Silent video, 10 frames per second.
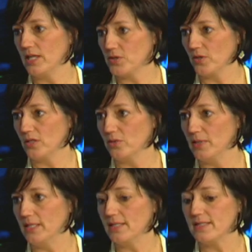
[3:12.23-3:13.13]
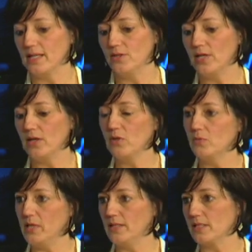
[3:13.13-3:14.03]
natural element and saying, you're now going
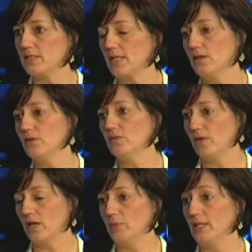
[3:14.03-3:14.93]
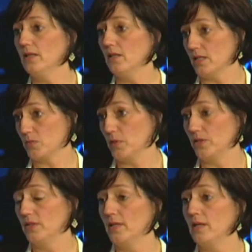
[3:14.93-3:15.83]
to be in the sterile environment in a
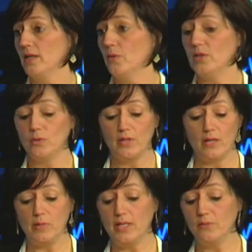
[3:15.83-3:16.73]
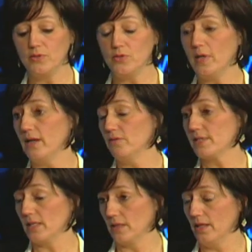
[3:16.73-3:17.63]
hospital where you will not be able to have
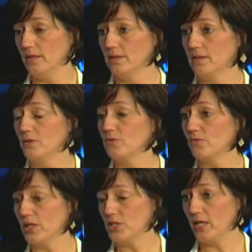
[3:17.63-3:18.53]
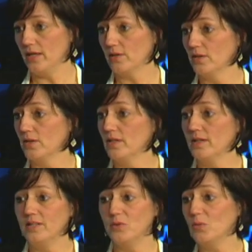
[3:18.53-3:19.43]
sunlight, fresh air,
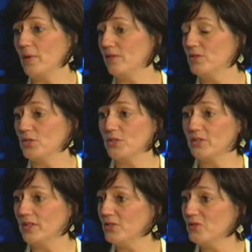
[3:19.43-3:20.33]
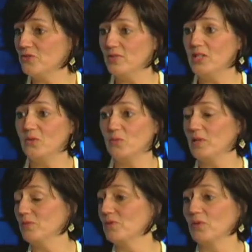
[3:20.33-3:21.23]
you won't have dirt under your feet. You won't
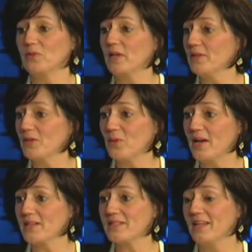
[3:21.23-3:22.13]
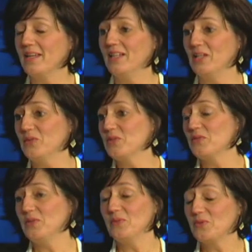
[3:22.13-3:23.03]
be able to roll around in the grass. It
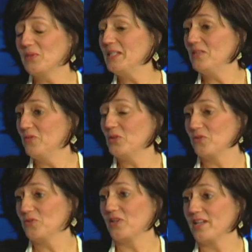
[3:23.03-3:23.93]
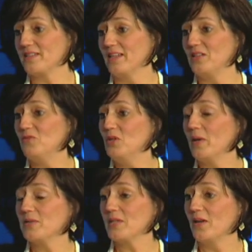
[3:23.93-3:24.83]
was, it was really difficult for us. And the view
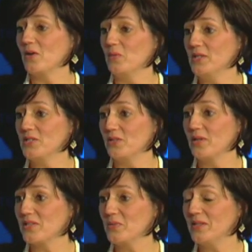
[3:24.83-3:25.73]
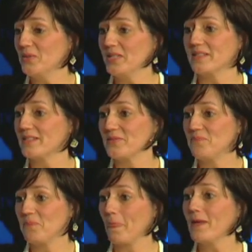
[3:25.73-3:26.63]
outside our window, guess what it was?
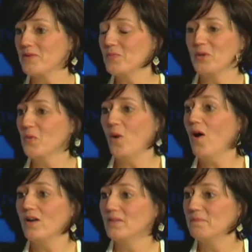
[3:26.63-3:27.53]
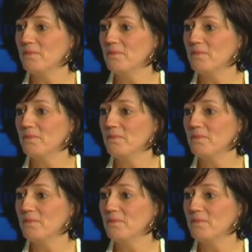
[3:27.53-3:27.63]
It was a brick wall.